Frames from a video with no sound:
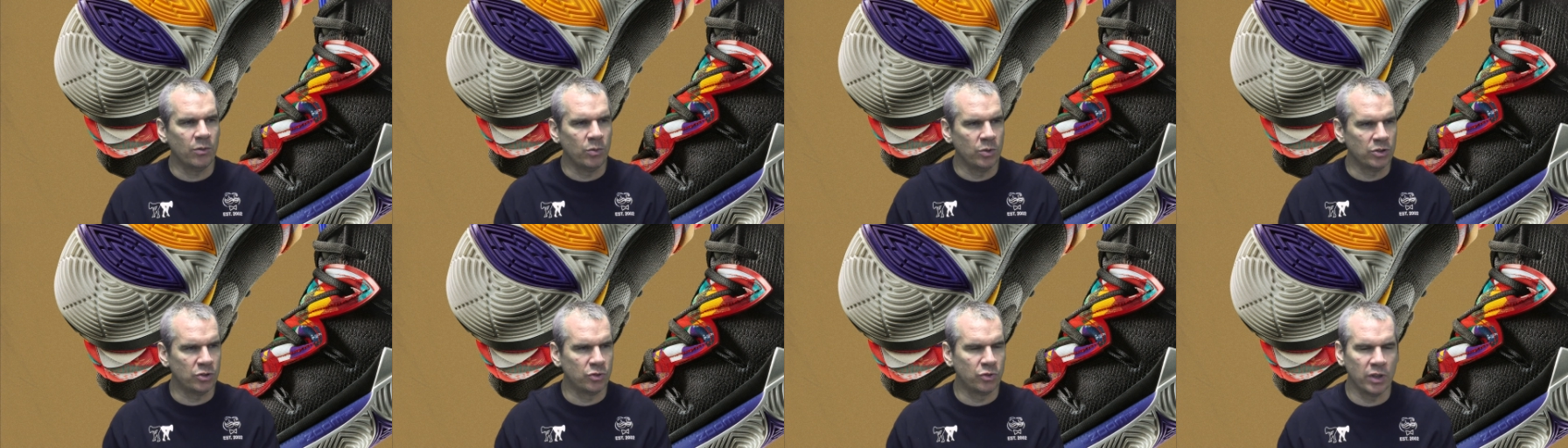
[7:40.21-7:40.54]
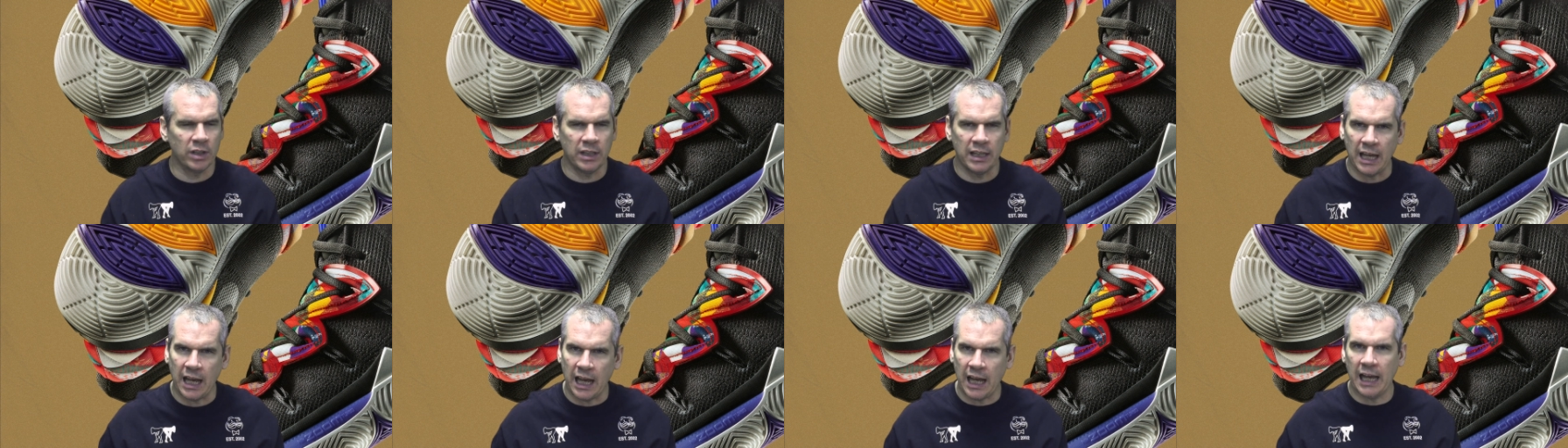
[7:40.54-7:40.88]
was
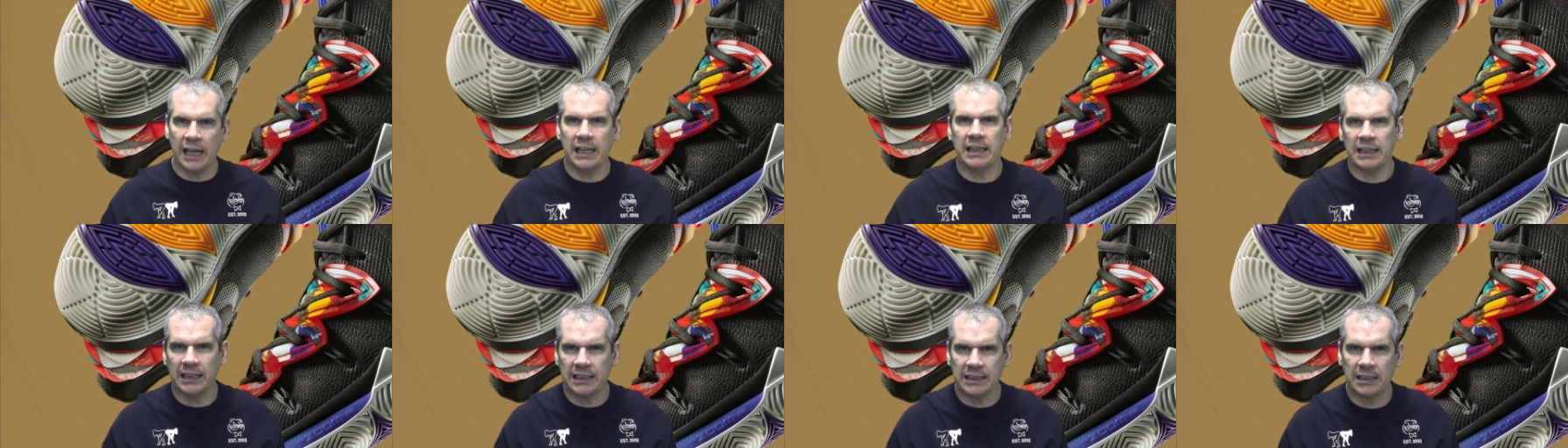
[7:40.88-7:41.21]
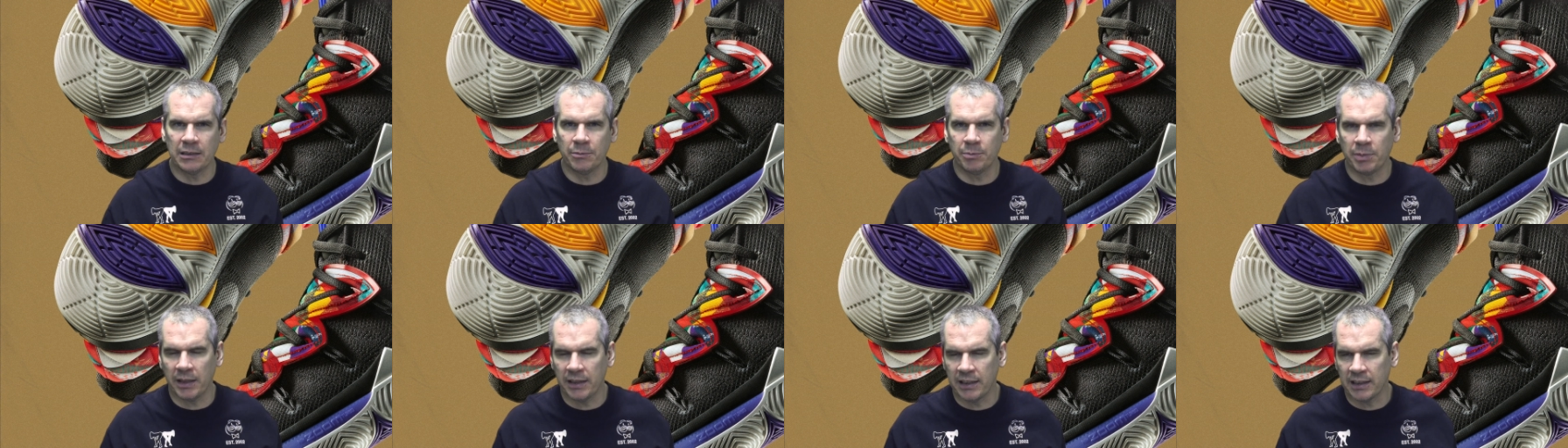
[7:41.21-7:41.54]
really
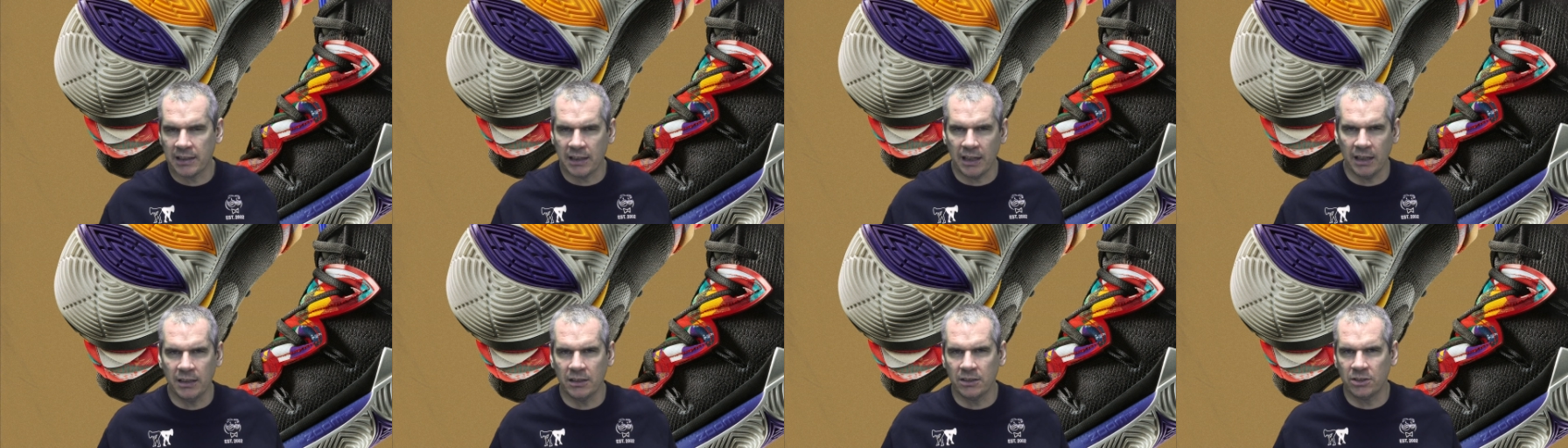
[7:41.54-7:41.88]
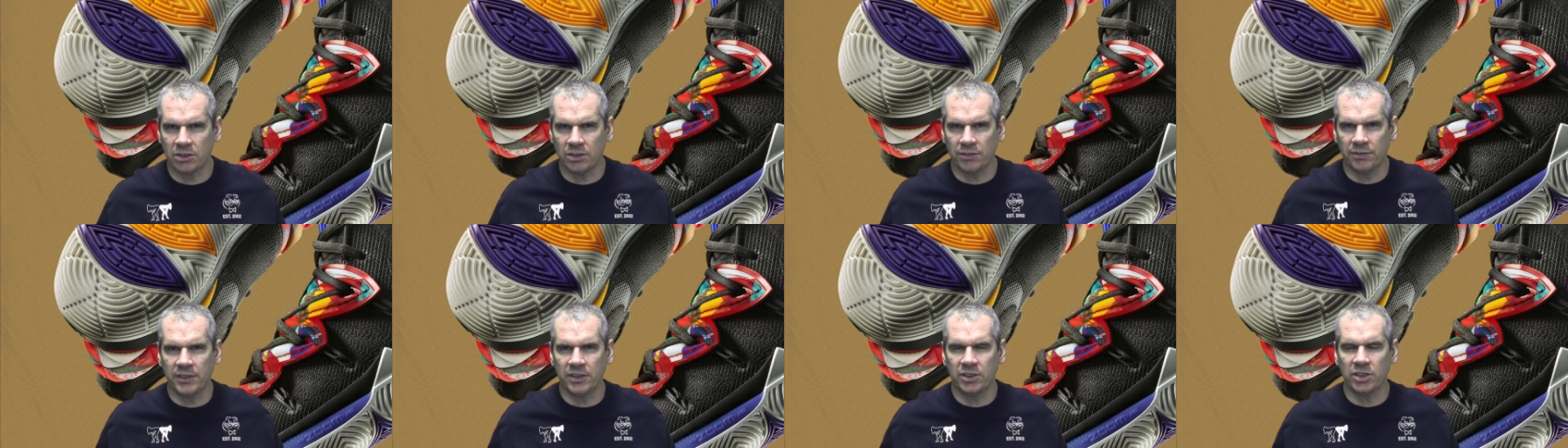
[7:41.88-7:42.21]
highlighted by the colors
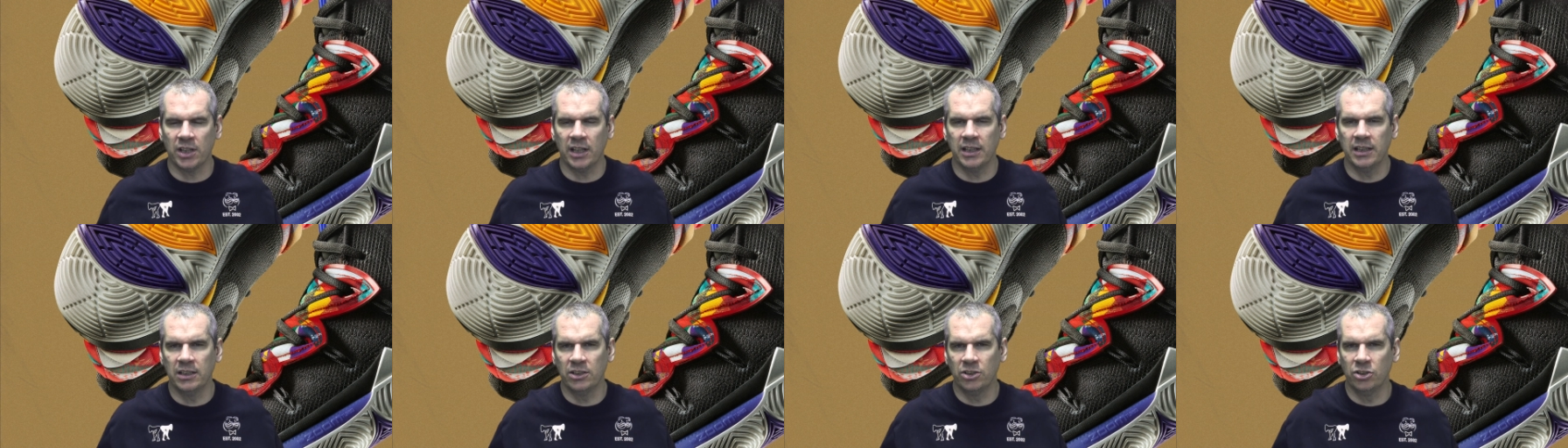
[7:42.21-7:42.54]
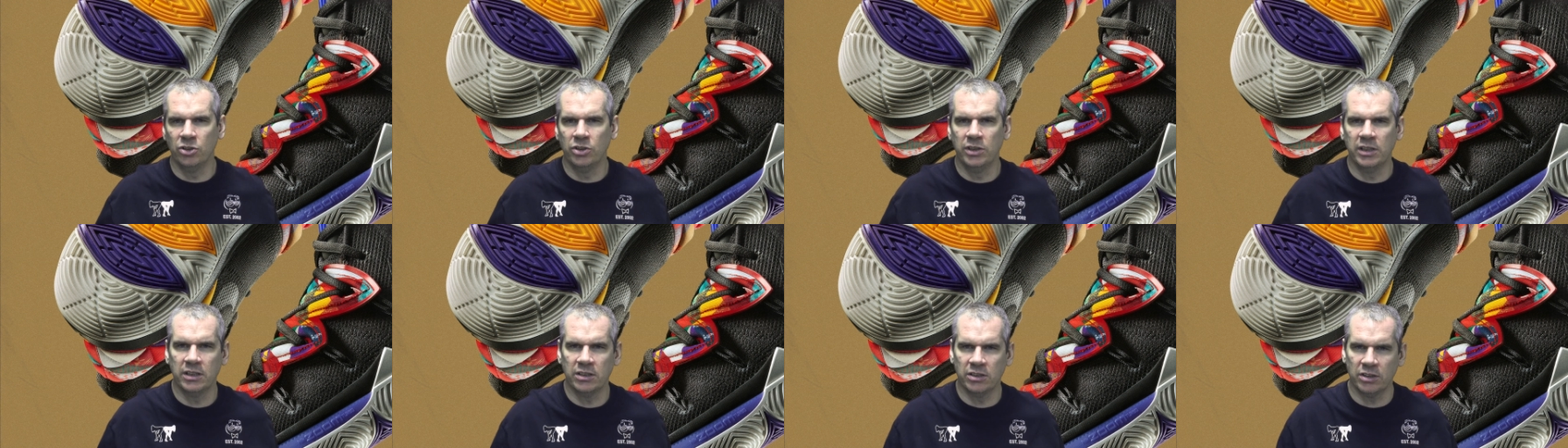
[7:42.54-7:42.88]
of the Chinese New
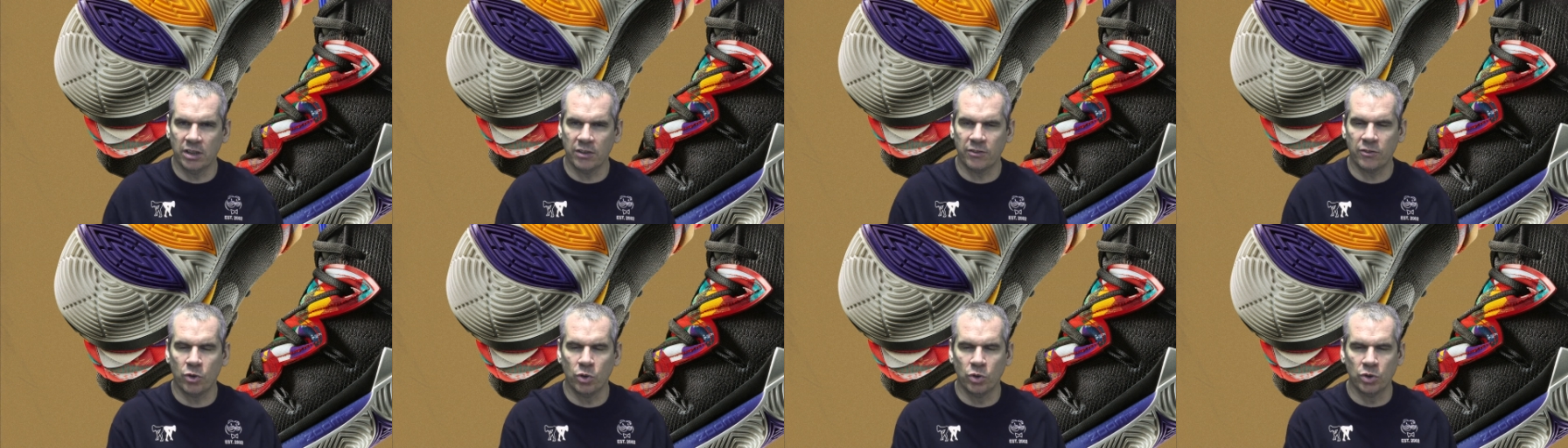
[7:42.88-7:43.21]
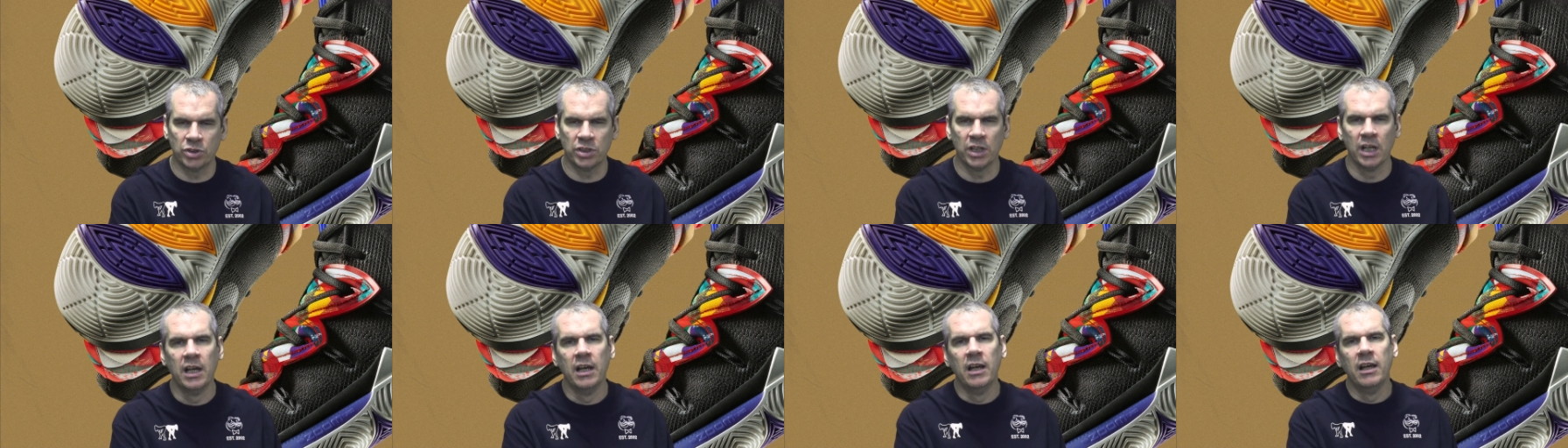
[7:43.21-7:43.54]
Year and of
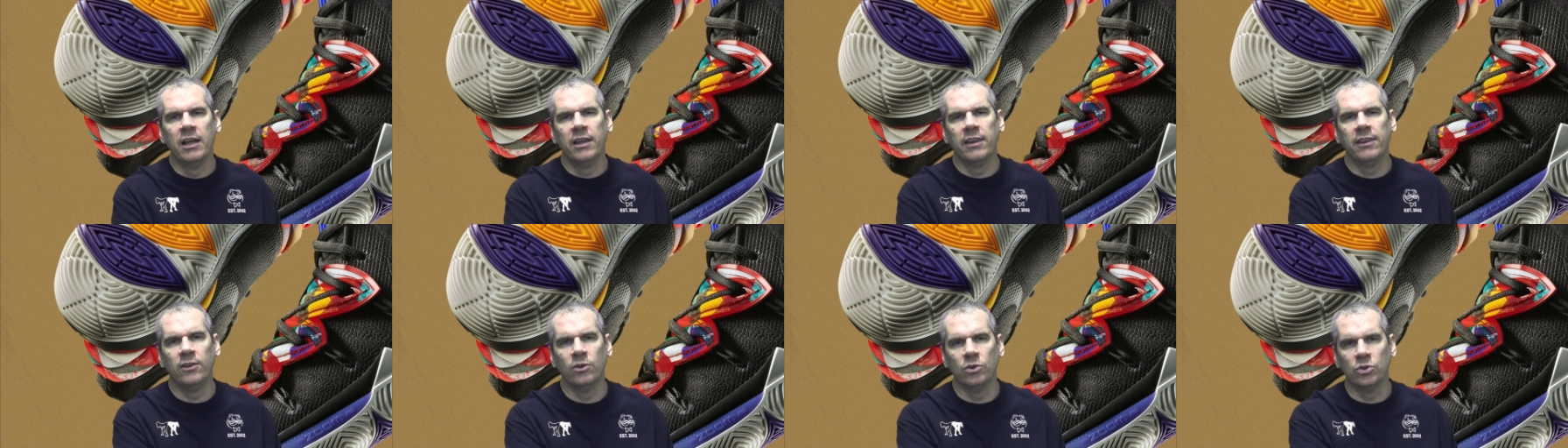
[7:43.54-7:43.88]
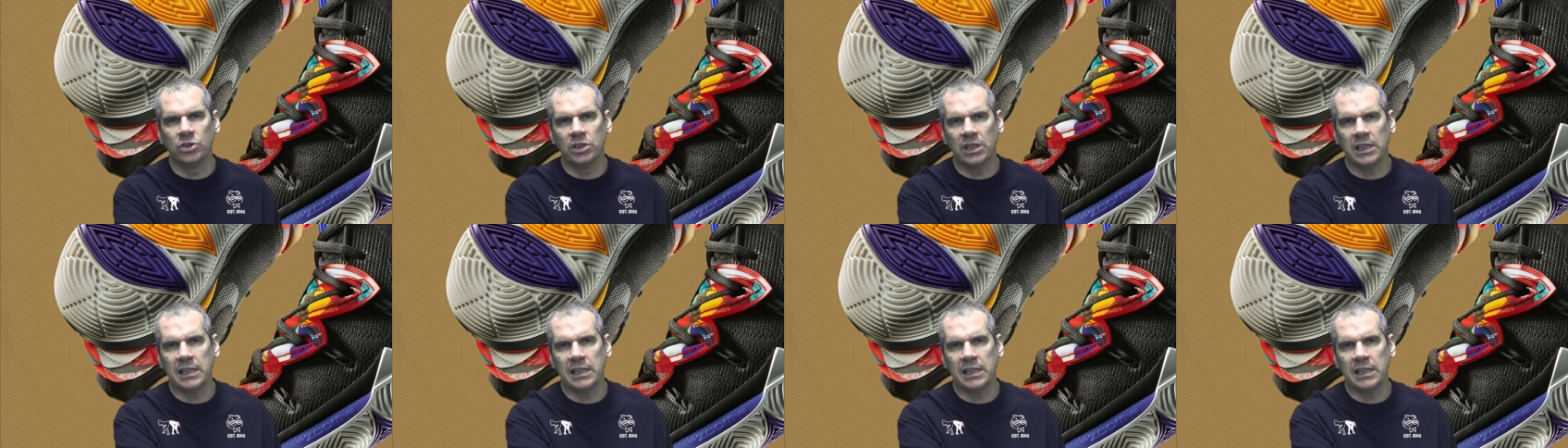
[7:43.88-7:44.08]
course those